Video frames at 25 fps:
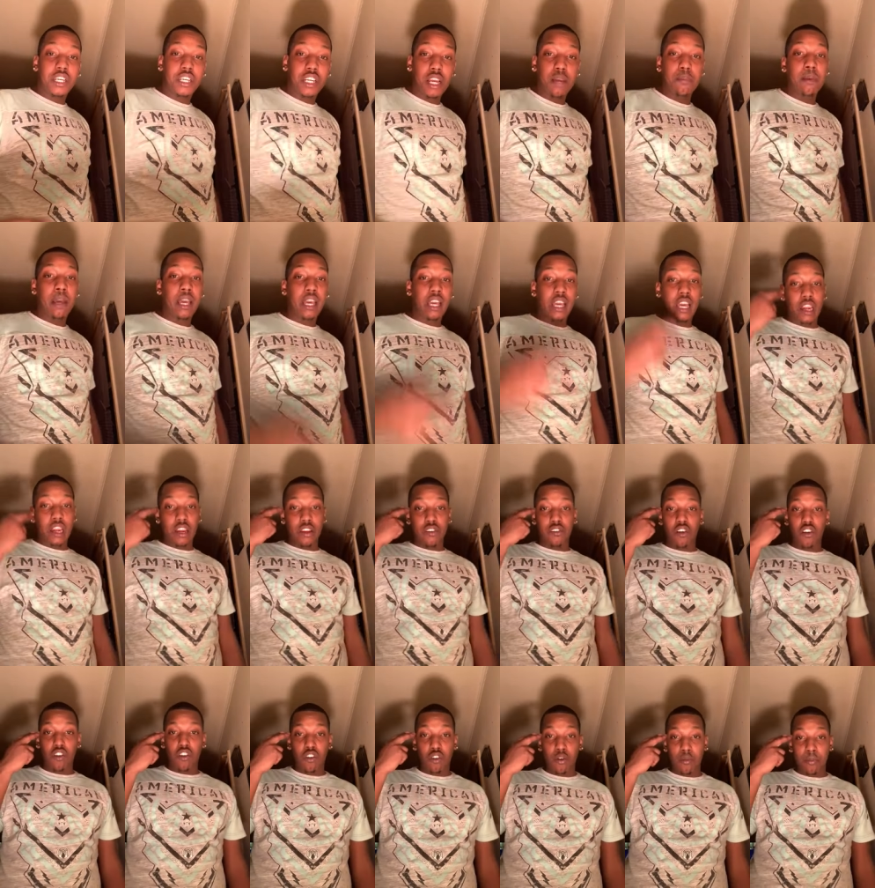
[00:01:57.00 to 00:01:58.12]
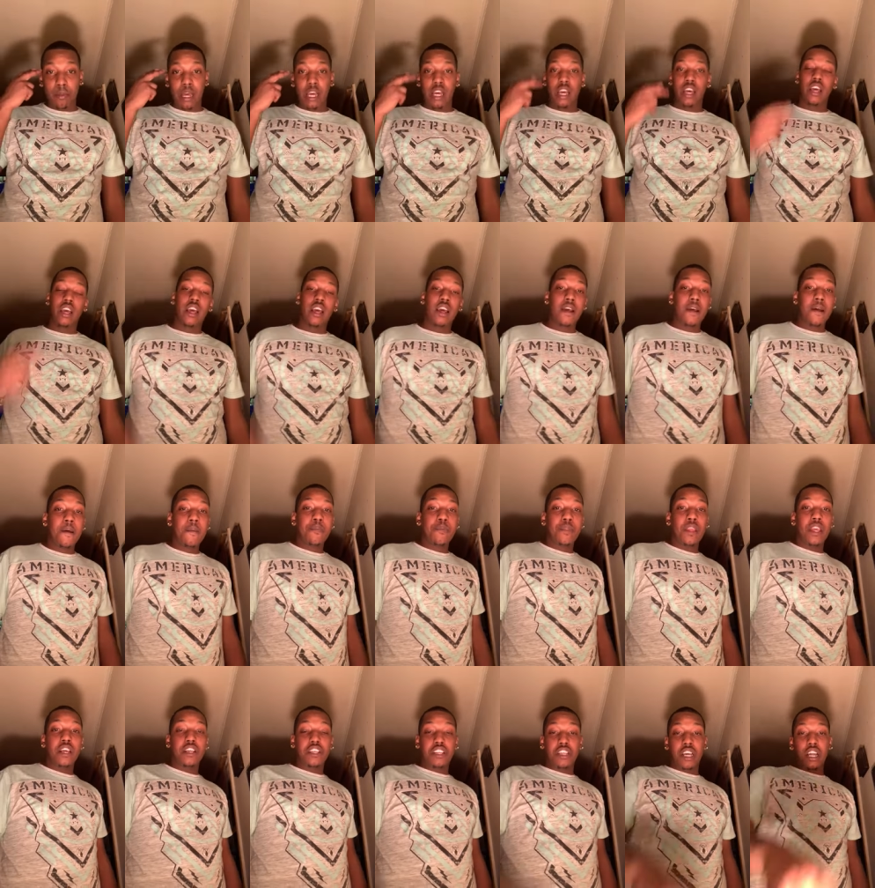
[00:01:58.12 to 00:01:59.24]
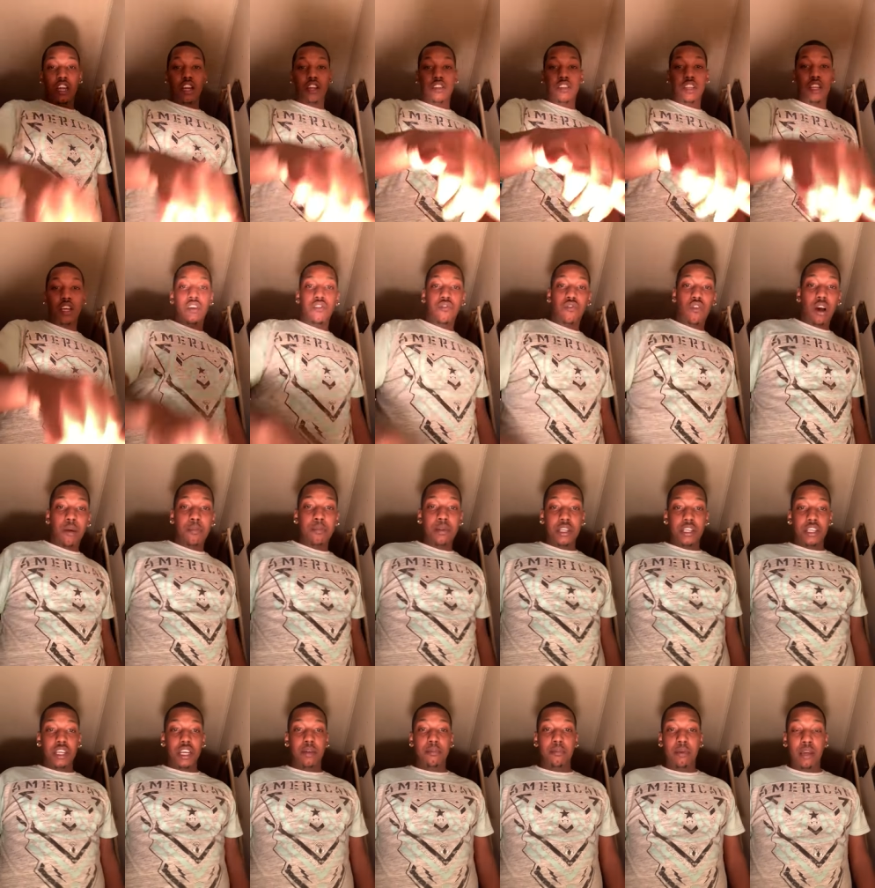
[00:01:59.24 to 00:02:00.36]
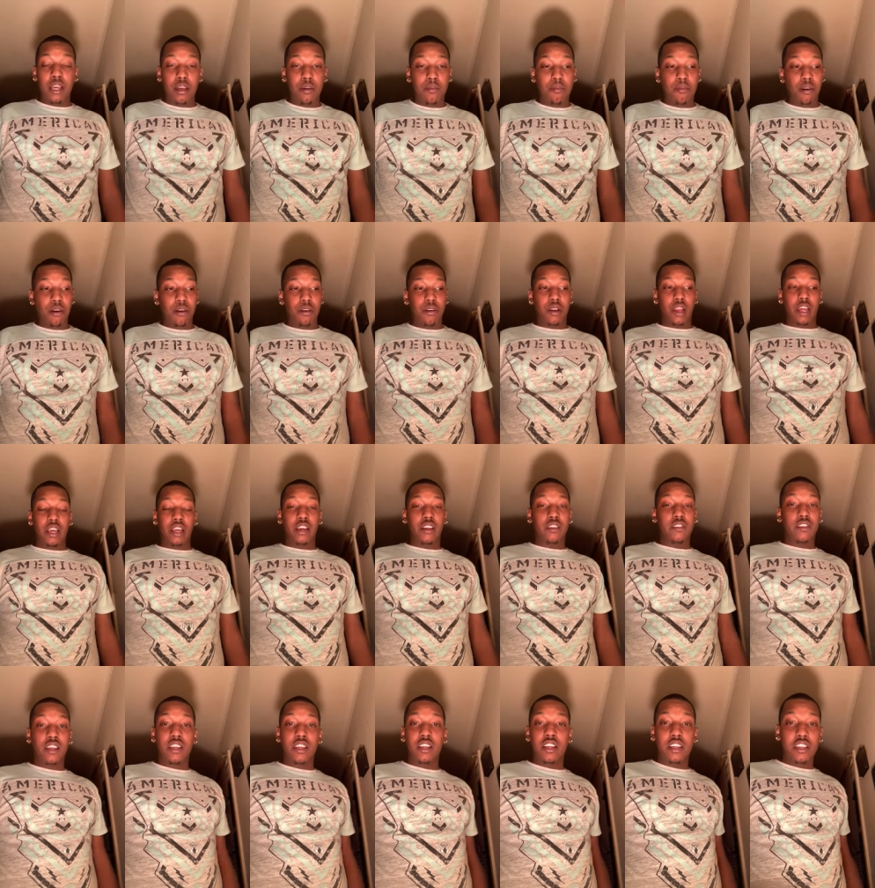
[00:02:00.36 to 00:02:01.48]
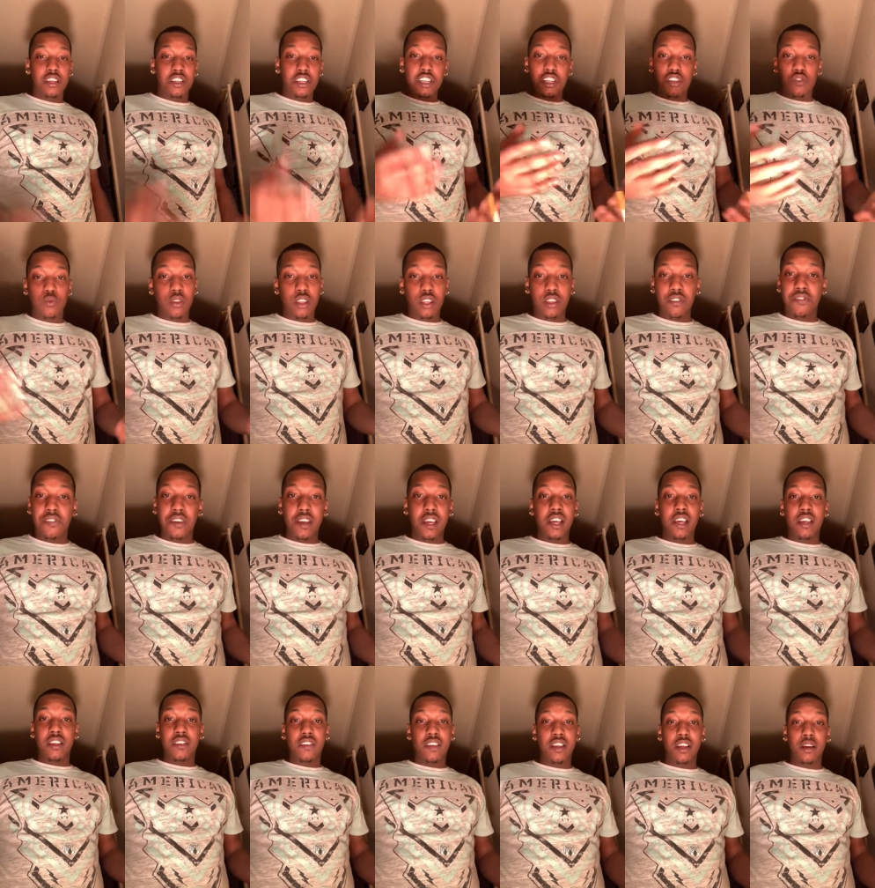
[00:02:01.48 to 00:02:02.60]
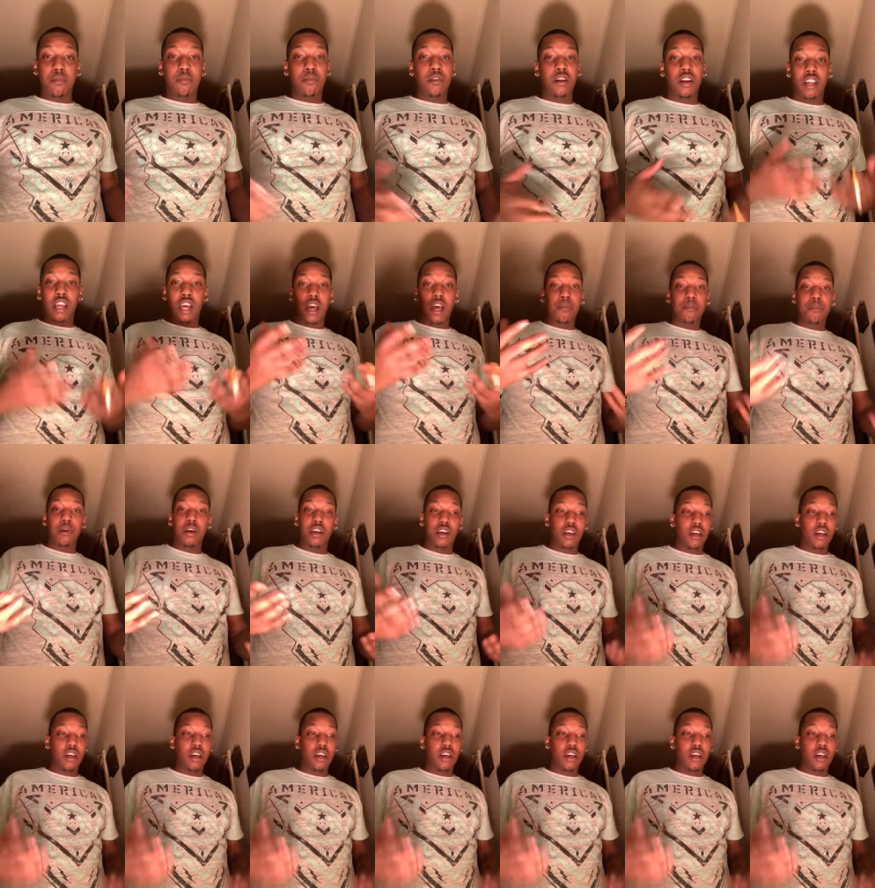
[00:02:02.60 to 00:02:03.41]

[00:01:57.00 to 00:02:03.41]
J Mane got his own mind. And shout out to FYB J Mane, bro. Like I said, this is just what the fans saying, brother. I'm a